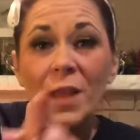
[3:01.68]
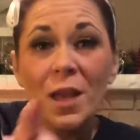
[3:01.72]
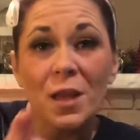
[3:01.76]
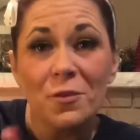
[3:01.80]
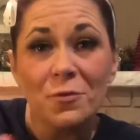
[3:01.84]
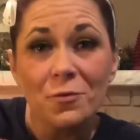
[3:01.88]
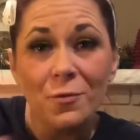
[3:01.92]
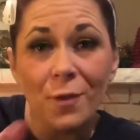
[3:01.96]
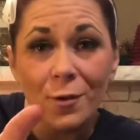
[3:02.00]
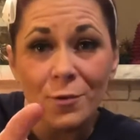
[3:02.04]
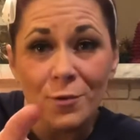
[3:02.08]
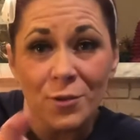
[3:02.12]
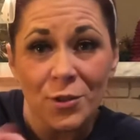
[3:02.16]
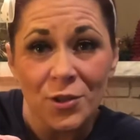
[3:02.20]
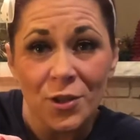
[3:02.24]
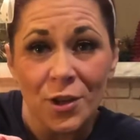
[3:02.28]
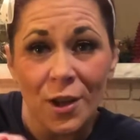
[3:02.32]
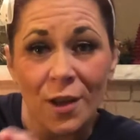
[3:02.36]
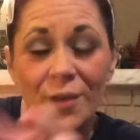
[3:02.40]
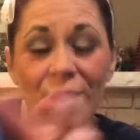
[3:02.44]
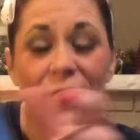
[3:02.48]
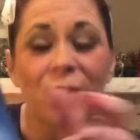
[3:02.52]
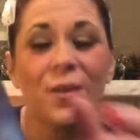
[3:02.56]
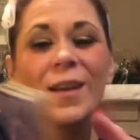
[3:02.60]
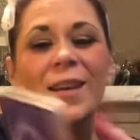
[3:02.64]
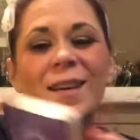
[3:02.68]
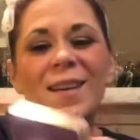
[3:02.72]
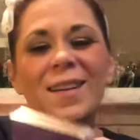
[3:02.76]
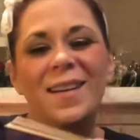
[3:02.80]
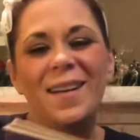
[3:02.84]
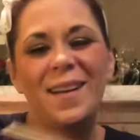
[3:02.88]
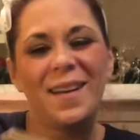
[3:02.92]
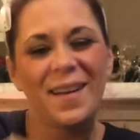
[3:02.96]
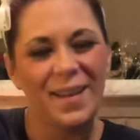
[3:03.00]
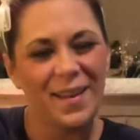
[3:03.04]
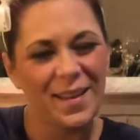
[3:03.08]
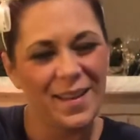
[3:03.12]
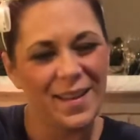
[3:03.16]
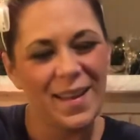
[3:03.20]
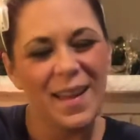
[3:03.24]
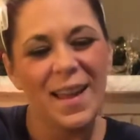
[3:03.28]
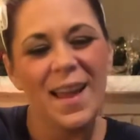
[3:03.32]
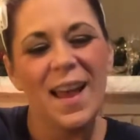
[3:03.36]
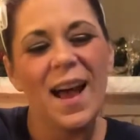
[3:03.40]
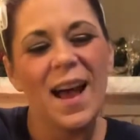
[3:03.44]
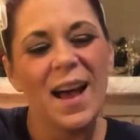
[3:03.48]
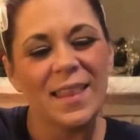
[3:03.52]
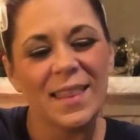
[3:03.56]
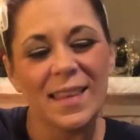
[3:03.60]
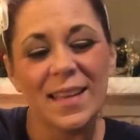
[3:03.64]
Throat chakra.
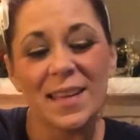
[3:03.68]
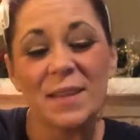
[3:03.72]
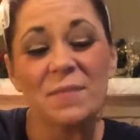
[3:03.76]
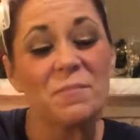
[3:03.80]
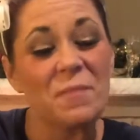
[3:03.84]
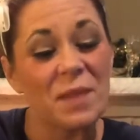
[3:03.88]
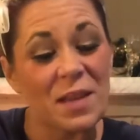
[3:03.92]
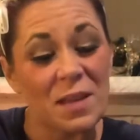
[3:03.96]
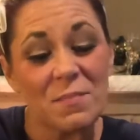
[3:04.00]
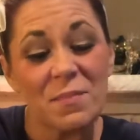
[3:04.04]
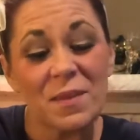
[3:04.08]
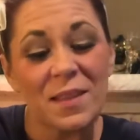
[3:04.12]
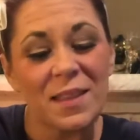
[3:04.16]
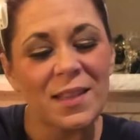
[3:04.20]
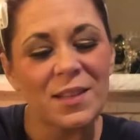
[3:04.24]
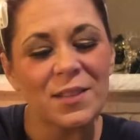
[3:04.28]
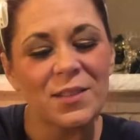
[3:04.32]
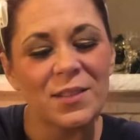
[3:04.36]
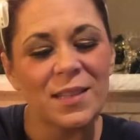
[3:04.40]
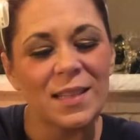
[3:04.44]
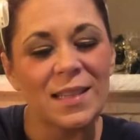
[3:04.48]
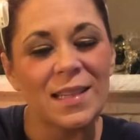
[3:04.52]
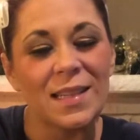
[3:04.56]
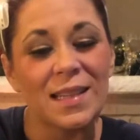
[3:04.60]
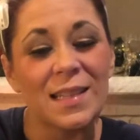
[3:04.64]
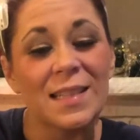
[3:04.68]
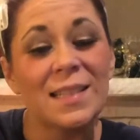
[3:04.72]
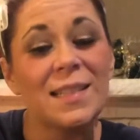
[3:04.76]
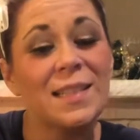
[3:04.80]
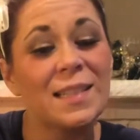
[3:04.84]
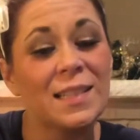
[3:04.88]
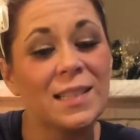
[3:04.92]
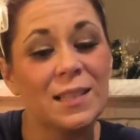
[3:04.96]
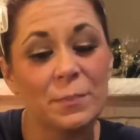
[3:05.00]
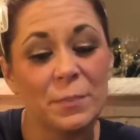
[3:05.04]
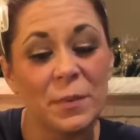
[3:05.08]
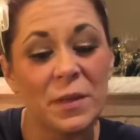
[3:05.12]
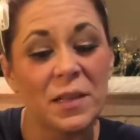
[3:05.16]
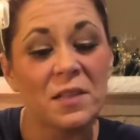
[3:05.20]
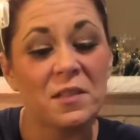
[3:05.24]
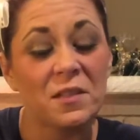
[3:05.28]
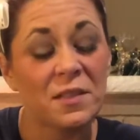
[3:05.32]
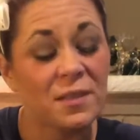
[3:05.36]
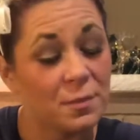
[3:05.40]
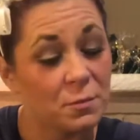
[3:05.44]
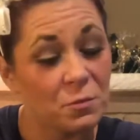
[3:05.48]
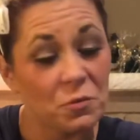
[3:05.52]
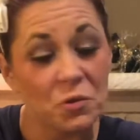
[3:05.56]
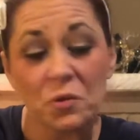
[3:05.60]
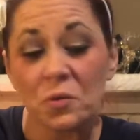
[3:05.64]
I think maybe there's a need to speak
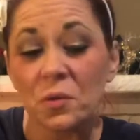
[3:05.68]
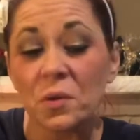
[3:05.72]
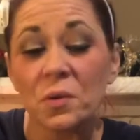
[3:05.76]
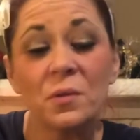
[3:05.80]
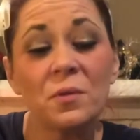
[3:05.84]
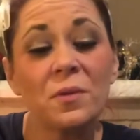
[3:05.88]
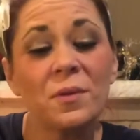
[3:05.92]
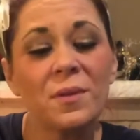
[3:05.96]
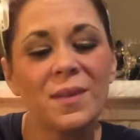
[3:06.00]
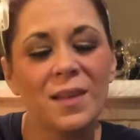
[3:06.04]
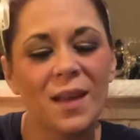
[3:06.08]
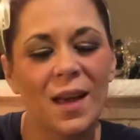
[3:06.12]
some truth.